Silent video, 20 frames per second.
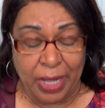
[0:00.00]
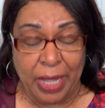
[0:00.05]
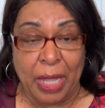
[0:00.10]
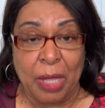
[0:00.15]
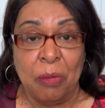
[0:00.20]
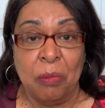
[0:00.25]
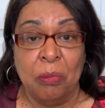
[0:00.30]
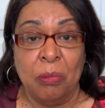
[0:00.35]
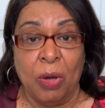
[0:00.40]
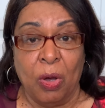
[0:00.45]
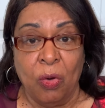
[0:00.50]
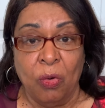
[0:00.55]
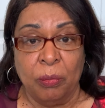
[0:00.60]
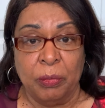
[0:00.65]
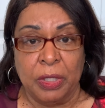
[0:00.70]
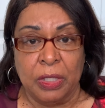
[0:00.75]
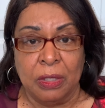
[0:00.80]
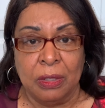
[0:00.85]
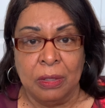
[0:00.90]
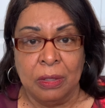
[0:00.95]
a
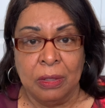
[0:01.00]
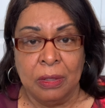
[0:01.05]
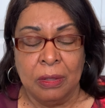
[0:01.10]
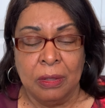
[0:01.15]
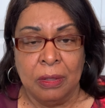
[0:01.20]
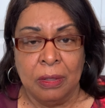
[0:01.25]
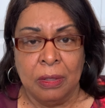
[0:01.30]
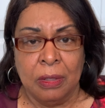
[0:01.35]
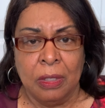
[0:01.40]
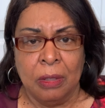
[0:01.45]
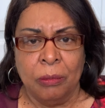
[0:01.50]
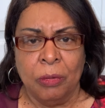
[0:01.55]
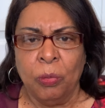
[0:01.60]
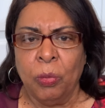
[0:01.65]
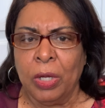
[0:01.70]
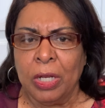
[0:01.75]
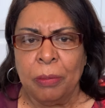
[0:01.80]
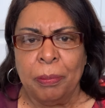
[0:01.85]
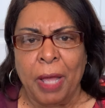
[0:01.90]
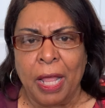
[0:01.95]
moment. But
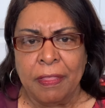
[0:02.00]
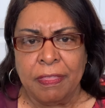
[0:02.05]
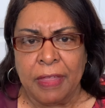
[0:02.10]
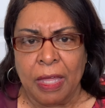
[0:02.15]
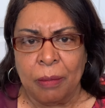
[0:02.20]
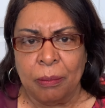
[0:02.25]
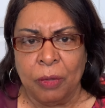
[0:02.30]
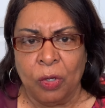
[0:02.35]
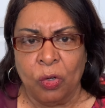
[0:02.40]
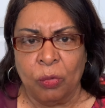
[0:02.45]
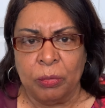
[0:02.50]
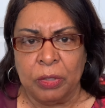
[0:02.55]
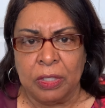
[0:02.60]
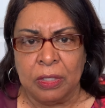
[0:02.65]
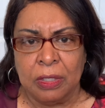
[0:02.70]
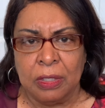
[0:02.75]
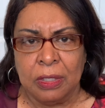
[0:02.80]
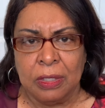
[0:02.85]
what about that moment?